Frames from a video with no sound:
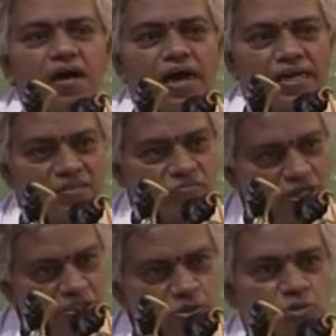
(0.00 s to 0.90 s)
and
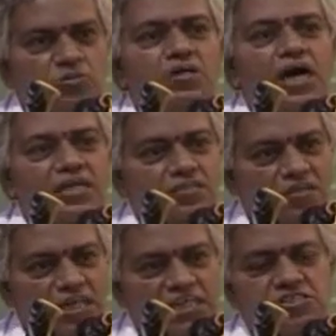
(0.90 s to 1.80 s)
want to
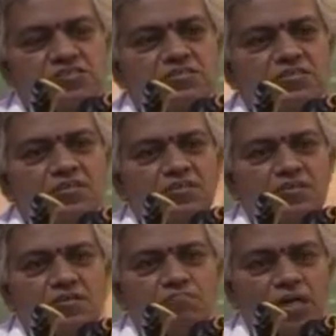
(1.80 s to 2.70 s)
acknowledge
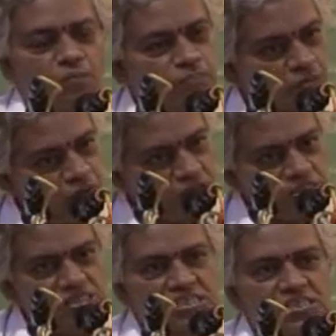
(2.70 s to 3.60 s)
my profound
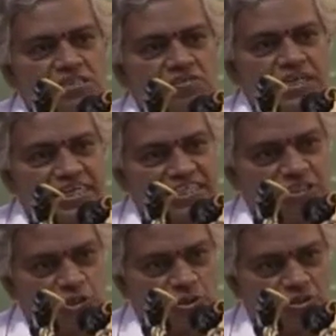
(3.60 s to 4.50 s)
sense of
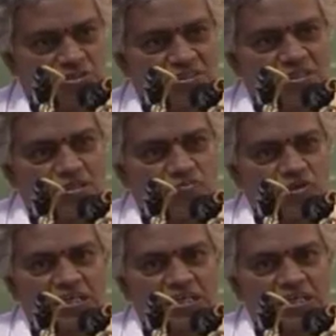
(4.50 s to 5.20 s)
gratitude for